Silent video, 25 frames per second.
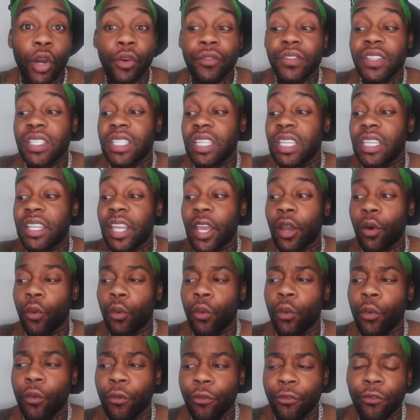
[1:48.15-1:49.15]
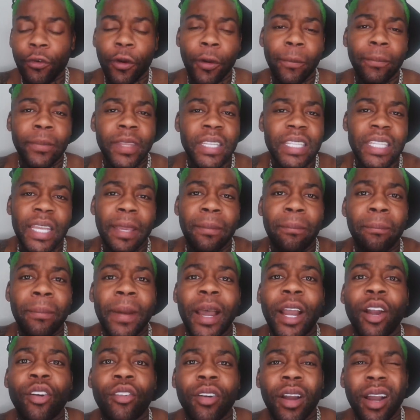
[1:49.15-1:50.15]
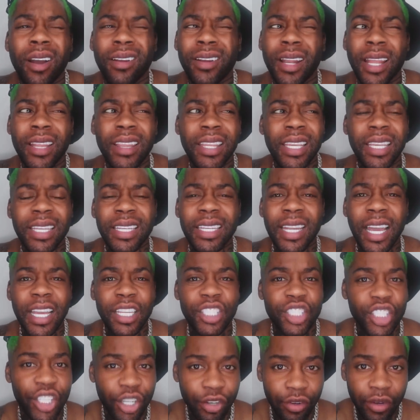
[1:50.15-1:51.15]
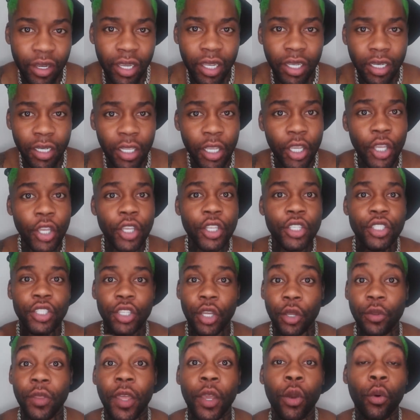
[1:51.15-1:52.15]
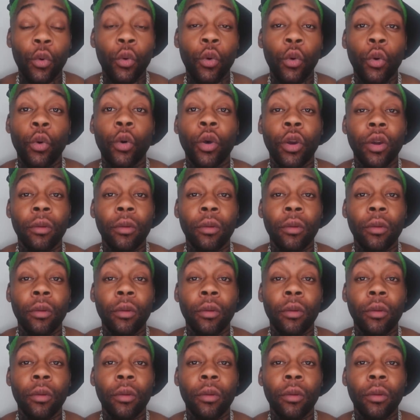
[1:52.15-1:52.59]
Obviously they're all from the same background, I think Nigerian, so they all